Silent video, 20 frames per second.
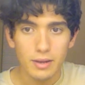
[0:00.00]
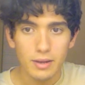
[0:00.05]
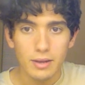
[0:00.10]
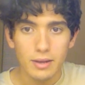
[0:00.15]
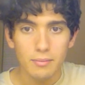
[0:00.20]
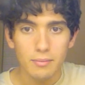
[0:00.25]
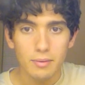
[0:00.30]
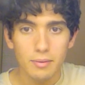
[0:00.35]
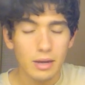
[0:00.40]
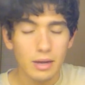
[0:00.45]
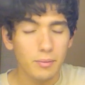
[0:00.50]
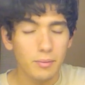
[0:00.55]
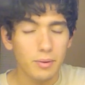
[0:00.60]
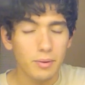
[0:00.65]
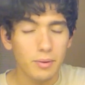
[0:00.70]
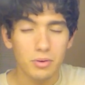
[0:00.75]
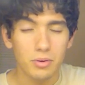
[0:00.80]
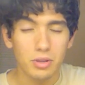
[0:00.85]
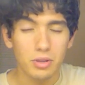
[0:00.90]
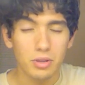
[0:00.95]
But now we go into
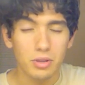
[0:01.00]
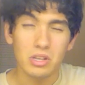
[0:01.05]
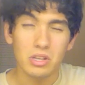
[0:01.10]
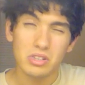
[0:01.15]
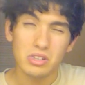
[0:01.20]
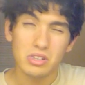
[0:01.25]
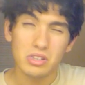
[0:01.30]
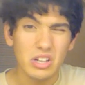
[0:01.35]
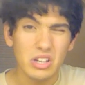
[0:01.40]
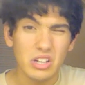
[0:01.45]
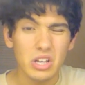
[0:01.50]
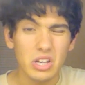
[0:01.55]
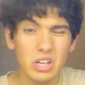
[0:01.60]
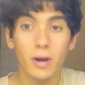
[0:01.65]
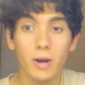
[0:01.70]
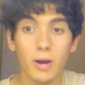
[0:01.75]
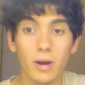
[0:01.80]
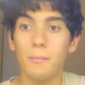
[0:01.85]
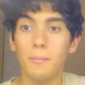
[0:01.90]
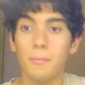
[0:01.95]
the slightly harder
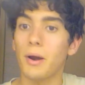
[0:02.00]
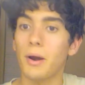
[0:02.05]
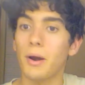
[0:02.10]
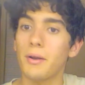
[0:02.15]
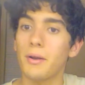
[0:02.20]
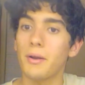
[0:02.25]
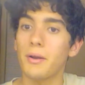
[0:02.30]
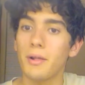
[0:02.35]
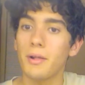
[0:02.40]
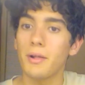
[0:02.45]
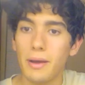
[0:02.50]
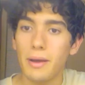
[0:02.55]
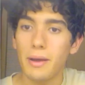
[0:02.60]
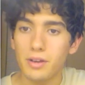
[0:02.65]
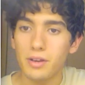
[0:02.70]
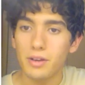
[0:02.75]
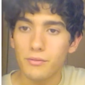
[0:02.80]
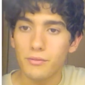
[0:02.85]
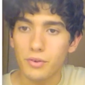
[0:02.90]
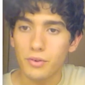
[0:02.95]
part. We have to
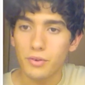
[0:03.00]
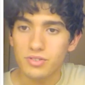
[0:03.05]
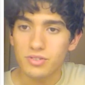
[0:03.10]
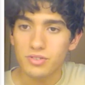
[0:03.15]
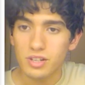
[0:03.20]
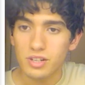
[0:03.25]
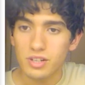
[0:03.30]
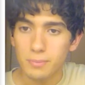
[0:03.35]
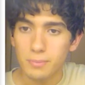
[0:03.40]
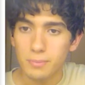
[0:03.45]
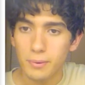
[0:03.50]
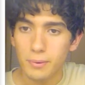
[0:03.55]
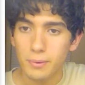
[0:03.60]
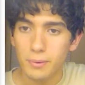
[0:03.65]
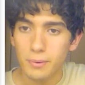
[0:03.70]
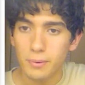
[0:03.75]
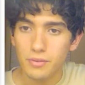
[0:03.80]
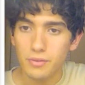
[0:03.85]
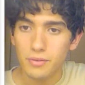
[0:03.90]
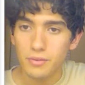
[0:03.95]
convert
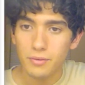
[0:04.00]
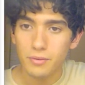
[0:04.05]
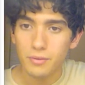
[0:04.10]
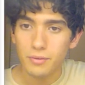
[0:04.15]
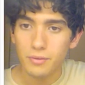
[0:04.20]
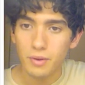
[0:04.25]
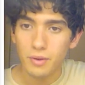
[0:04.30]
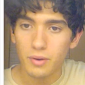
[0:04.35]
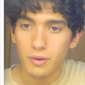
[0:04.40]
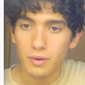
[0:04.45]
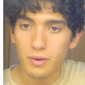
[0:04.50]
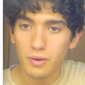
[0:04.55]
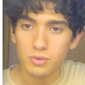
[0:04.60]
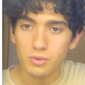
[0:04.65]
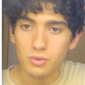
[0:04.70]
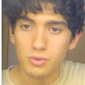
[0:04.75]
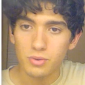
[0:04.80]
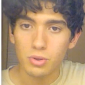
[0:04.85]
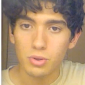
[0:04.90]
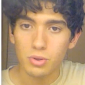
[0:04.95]
6.75 grams of sodium
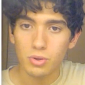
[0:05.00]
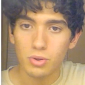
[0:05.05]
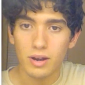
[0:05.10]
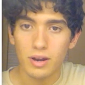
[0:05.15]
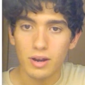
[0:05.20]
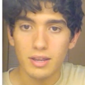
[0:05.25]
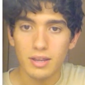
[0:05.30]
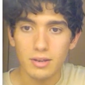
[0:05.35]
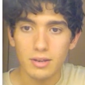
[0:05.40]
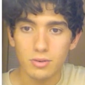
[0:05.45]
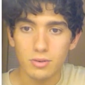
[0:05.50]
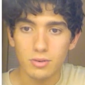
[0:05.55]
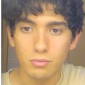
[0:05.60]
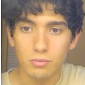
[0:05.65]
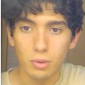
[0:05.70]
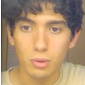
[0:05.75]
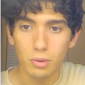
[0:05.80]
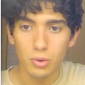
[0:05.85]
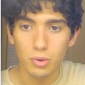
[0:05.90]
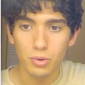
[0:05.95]
chloride into
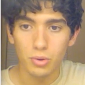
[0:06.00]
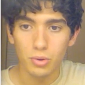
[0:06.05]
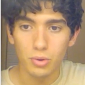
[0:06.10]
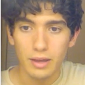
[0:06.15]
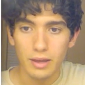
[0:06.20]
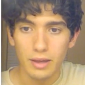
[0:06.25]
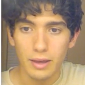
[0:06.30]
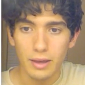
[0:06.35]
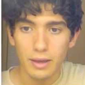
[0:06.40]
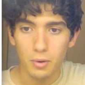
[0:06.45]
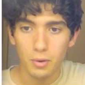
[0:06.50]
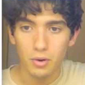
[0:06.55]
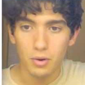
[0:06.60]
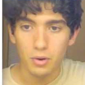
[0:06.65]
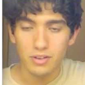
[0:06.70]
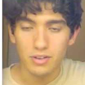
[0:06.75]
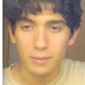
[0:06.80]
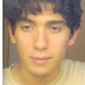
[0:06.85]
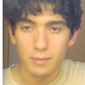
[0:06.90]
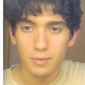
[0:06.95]
moles and put it on top
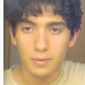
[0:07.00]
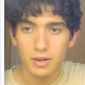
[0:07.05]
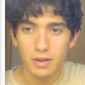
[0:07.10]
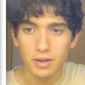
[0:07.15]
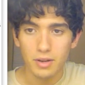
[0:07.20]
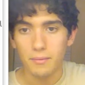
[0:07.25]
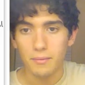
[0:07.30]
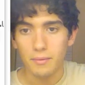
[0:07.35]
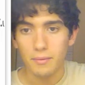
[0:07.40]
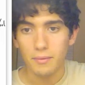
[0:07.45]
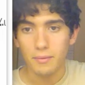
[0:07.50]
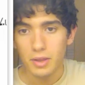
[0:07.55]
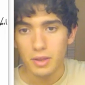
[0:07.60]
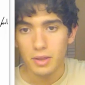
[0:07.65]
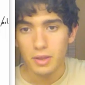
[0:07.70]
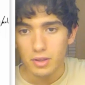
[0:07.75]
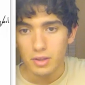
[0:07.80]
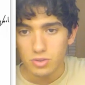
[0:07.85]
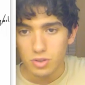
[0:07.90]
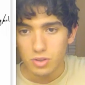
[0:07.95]
right here.
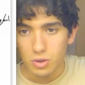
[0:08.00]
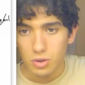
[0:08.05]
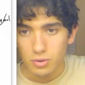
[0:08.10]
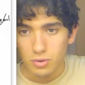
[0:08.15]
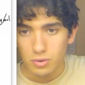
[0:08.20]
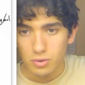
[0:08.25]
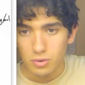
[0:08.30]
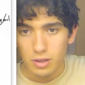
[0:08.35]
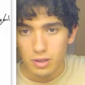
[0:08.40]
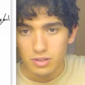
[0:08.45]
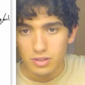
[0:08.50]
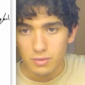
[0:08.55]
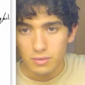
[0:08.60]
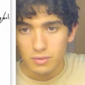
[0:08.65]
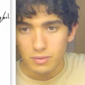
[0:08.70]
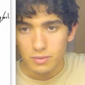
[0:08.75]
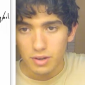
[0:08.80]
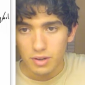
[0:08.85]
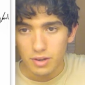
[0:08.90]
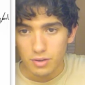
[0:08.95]
So let's get ready
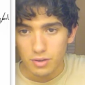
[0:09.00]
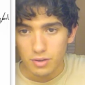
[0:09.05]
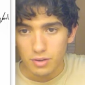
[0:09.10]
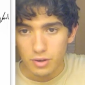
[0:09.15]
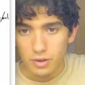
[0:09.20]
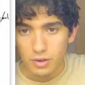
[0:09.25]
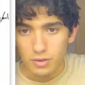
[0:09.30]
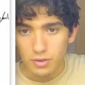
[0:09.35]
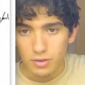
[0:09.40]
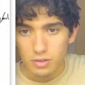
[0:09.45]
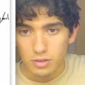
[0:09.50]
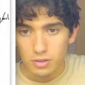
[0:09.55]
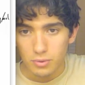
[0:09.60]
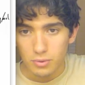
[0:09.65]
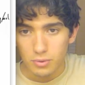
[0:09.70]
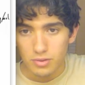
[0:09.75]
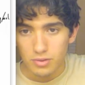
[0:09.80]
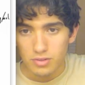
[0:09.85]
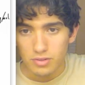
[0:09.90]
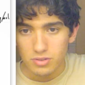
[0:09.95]
to convert
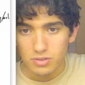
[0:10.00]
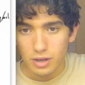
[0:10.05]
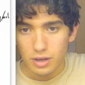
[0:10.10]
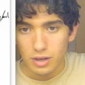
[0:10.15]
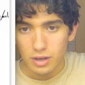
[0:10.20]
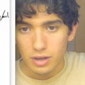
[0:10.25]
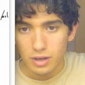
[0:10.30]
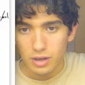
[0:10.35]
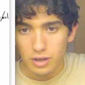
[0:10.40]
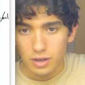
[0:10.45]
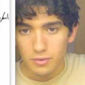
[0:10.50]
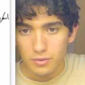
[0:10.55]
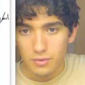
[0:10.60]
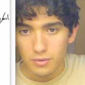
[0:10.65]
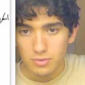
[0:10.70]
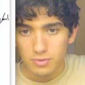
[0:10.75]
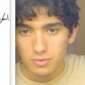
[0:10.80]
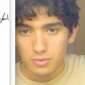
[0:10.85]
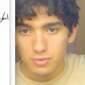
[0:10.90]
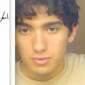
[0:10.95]
6.75 grams.
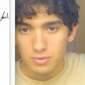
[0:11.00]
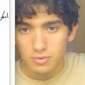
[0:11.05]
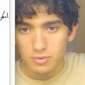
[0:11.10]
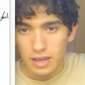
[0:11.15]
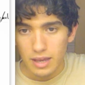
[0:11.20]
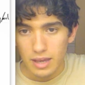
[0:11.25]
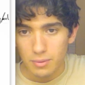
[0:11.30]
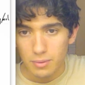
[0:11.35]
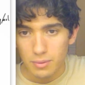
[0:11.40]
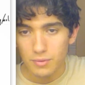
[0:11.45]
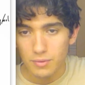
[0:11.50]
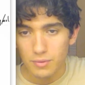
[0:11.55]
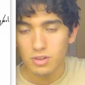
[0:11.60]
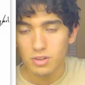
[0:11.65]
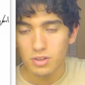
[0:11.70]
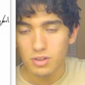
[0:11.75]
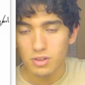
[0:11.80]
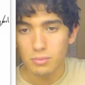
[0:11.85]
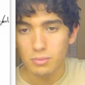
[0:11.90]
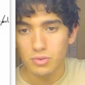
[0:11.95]
And we're going to convert this into
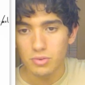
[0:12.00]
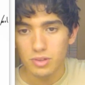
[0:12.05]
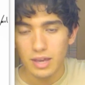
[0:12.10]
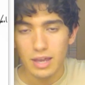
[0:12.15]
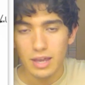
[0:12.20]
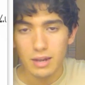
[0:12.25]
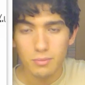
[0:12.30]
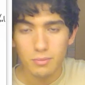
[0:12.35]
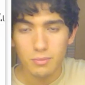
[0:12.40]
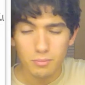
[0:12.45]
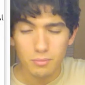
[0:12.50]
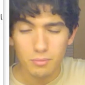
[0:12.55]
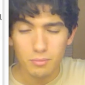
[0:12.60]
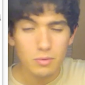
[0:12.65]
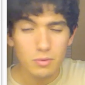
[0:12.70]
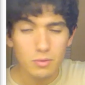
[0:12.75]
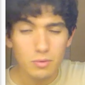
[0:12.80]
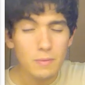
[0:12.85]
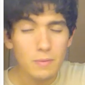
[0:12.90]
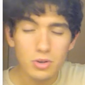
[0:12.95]
moles. And we've
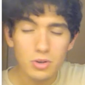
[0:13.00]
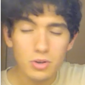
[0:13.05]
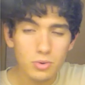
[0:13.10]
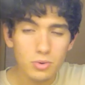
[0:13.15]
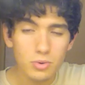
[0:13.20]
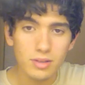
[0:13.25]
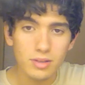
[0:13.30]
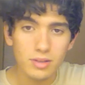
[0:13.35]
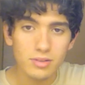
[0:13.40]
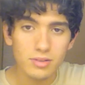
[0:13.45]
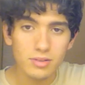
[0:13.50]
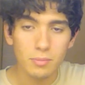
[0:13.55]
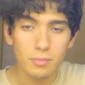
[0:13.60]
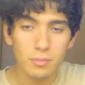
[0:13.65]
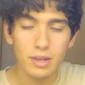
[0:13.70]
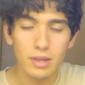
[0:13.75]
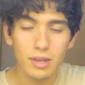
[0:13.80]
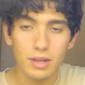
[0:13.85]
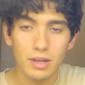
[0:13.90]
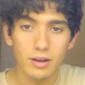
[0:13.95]
been doing this since the
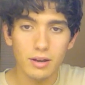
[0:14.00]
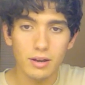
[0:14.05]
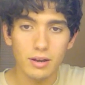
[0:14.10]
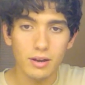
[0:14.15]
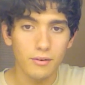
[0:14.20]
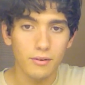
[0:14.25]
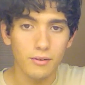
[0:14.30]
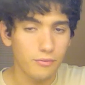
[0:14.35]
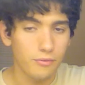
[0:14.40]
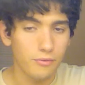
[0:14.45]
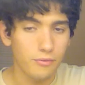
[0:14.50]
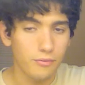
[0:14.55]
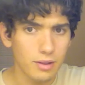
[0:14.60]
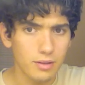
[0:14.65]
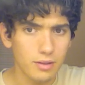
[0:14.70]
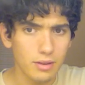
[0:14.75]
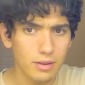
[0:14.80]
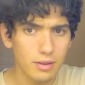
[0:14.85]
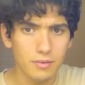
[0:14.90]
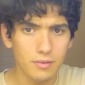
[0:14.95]
beginning of
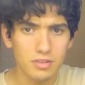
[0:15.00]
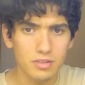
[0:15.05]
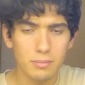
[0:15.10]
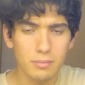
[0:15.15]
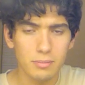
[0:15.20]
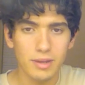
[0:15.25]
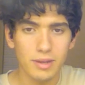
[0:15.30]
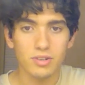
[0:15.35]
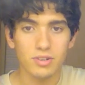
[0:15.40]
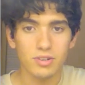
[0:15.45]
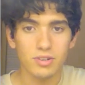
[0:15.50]
the semester.